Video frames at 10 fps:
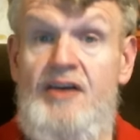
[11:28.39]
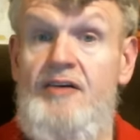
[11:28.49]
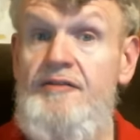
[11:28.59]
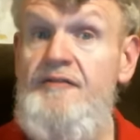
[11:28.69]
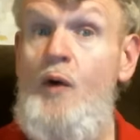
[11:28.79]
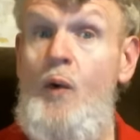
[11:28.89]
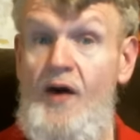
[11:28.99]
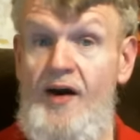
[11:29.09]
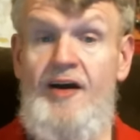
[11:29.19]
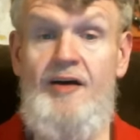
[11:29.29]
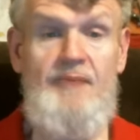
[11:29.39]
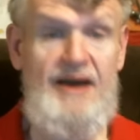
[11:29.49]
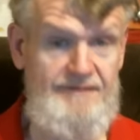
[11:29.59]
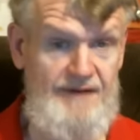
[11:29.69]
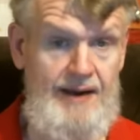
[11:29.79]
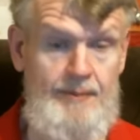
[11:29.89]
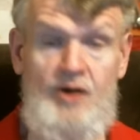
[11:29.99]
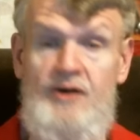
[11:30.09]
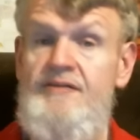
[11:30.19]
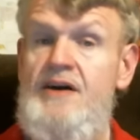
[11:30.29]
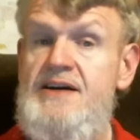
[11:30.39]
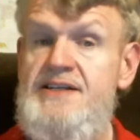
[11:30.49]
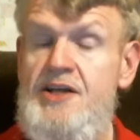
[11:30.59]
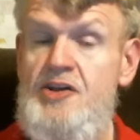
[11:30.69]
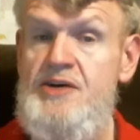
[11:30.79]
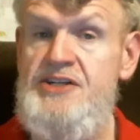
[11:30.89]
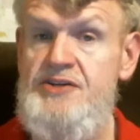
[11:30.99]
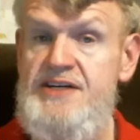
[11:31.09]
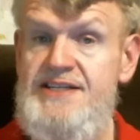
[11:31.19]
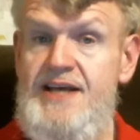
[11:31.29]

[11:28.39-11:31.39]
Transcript: for my fibro and various other injuries.